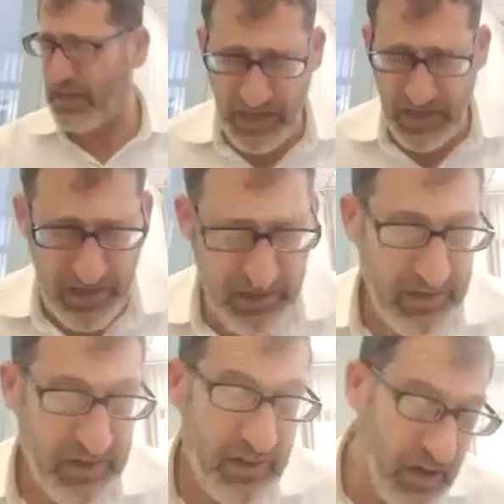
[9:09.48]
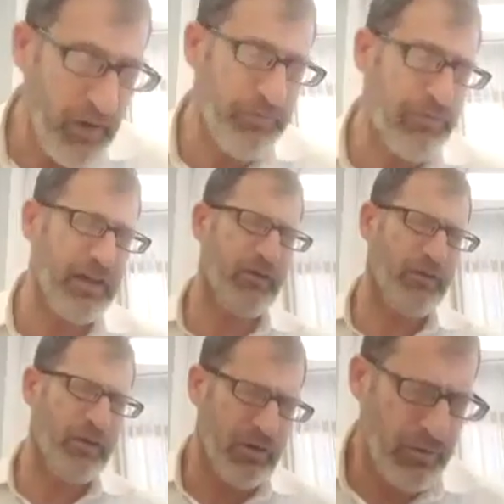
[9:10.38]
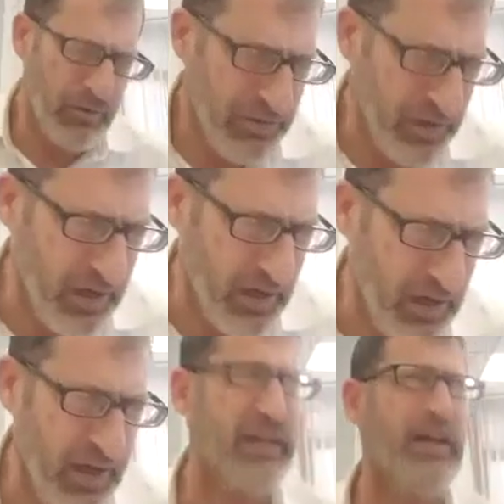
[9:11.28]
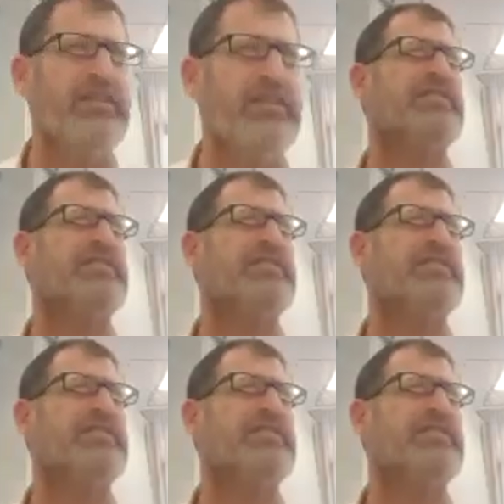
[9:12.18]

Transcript: Okay. Hopefully anyone with any